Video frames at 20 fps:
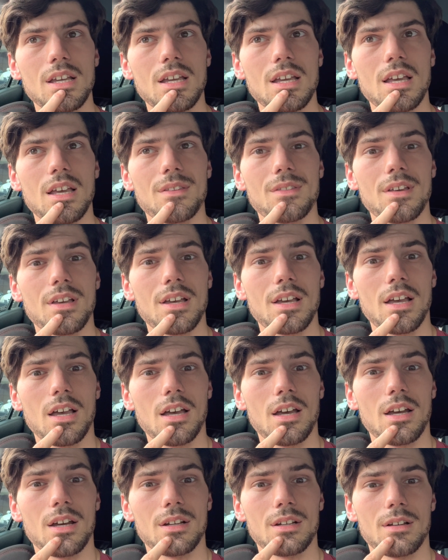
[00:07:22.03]
and
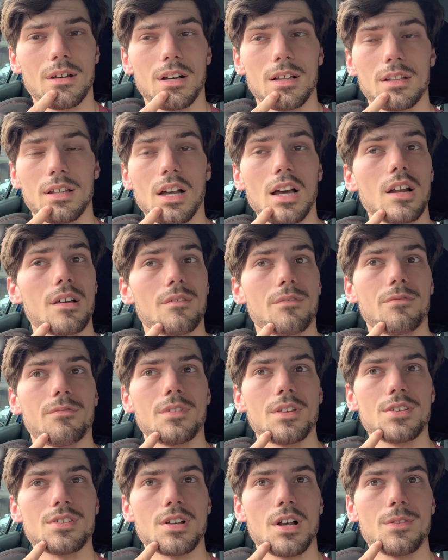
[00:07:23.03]
then a lot of
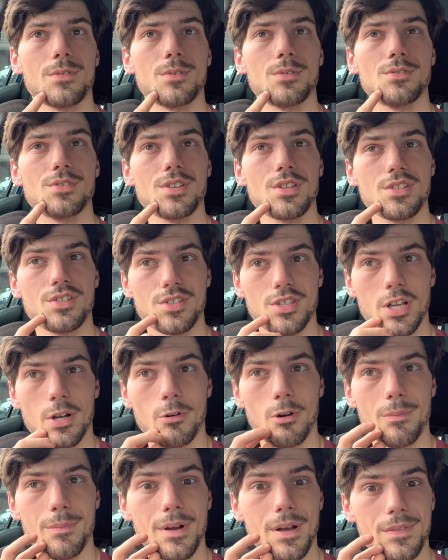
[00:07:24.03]
Nissan enthusiasts
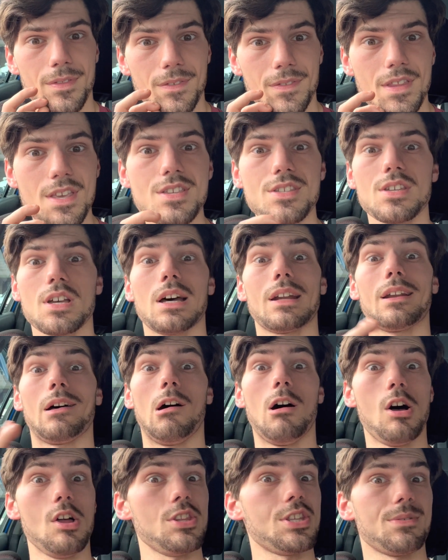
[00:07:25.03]
know about the Nissan
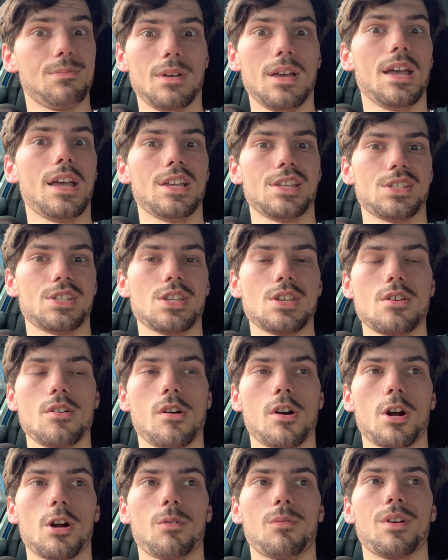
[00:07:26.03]
Altima
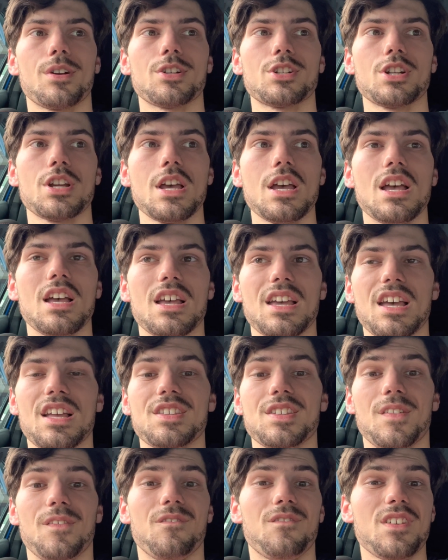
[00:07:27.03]
SCR, which it's
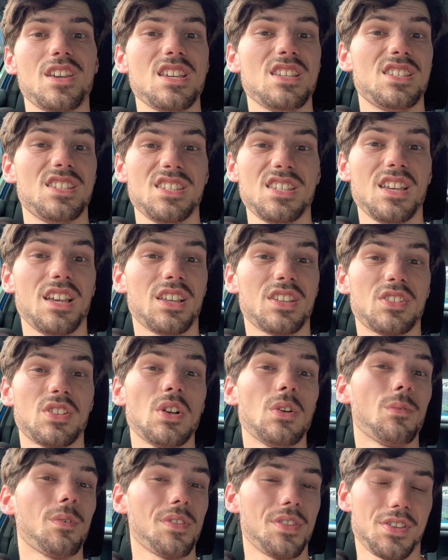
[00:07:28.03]
a V6
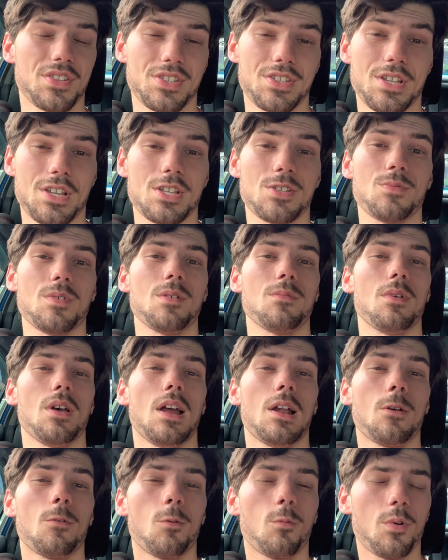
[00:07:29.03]
with a 6-speed
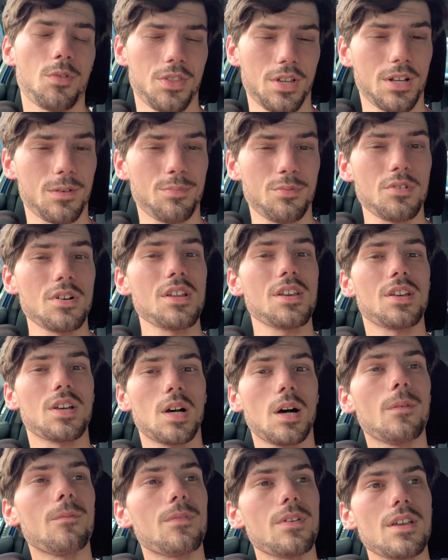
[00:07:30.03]
manual with a pretty
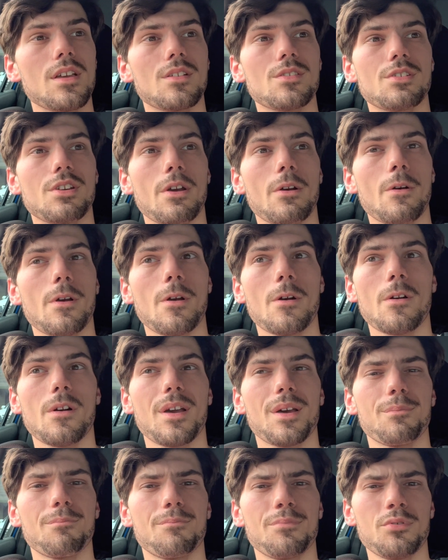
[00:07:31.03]
comfy interior
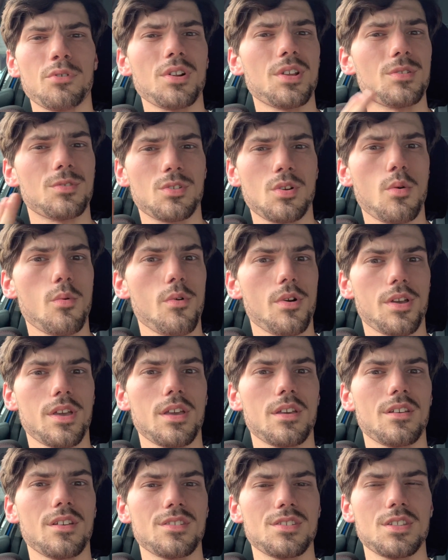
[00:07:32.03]
and pretty torquey
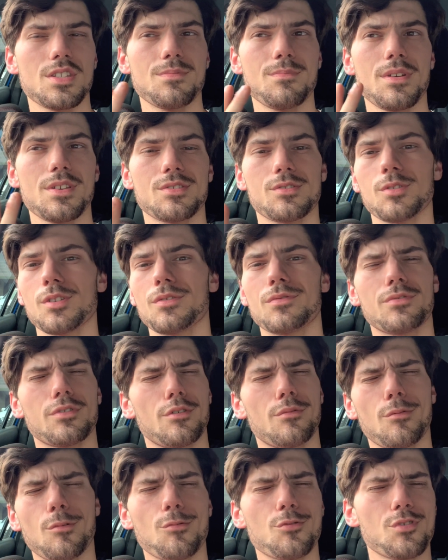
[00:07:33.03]
because it's basically a
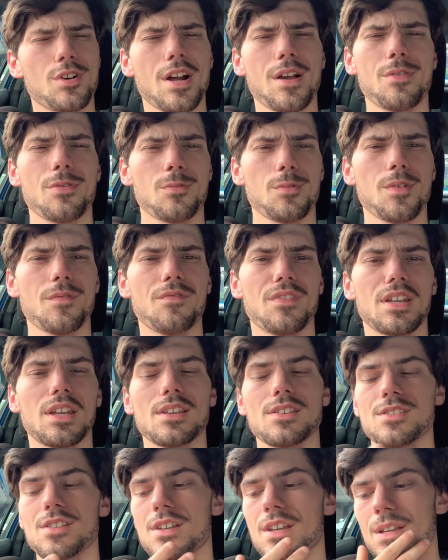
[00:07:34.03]
front-wheel drive
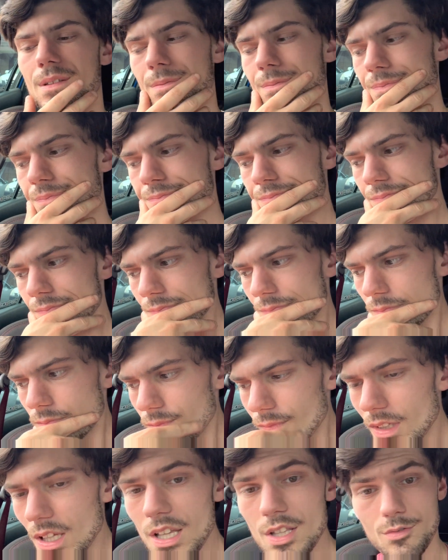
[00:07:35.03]
350Z.
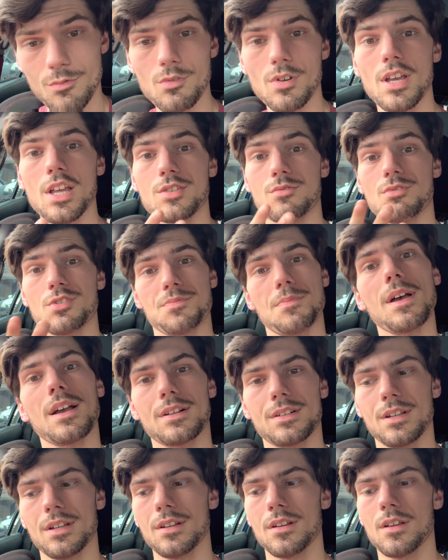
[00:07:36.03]
It's
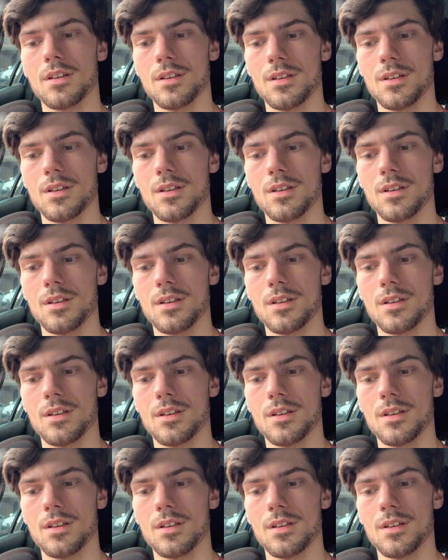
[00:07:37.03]
respected.